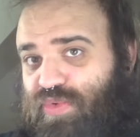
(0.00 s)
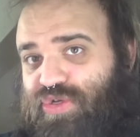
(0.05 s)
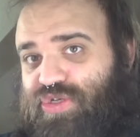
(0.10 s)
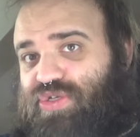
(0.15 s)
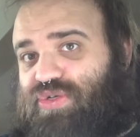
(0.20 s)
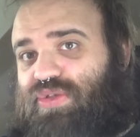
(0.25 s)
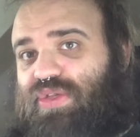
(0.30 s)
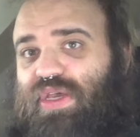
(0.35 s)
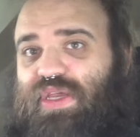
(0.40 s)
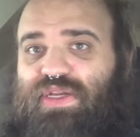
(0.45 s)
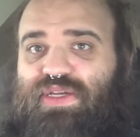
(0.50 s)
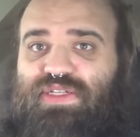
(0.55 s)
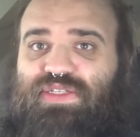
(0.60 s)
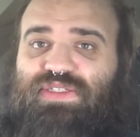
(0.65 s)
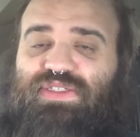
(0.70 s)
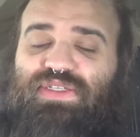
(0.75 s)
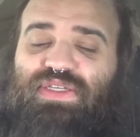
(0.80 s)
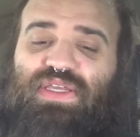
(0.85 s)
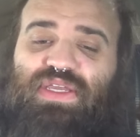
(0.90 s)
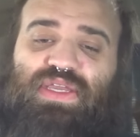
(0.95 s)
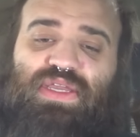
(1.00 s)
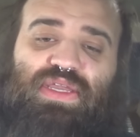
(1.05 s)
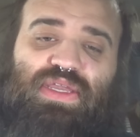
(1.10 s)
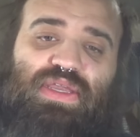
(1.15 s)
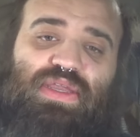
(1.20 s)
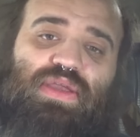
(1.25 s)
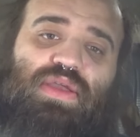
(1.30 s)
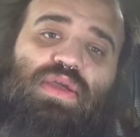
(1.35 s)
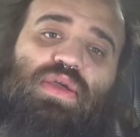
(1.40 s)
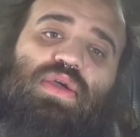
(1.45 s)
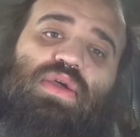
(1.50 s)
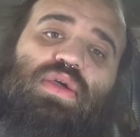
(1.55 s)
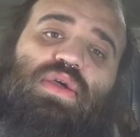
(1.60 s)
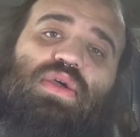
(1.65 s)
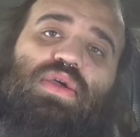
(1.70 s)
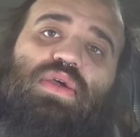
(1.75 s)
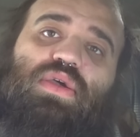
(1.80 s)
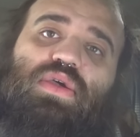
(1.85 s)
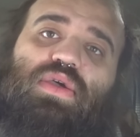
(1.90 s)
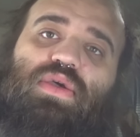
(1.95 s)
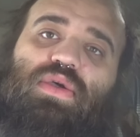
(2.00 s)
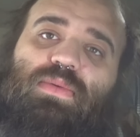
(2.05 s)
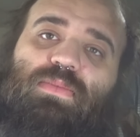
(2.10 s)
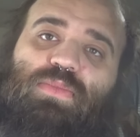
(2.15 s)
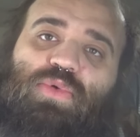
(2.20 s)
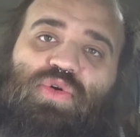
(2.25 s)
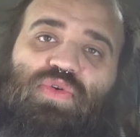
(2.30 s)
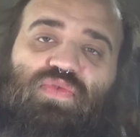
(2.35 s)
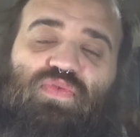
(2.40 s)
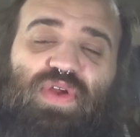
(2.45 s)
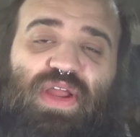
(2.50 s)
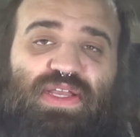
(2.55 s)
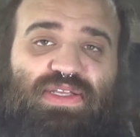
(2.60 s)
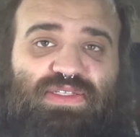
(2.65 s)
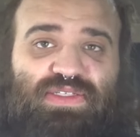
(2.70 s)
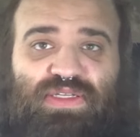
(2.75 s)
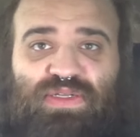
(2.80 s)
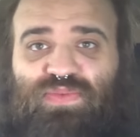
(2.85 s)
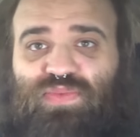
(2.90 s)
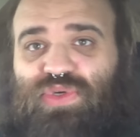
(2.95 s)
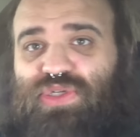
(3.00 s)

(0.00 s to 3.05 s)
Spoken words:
Would you like to see more resin?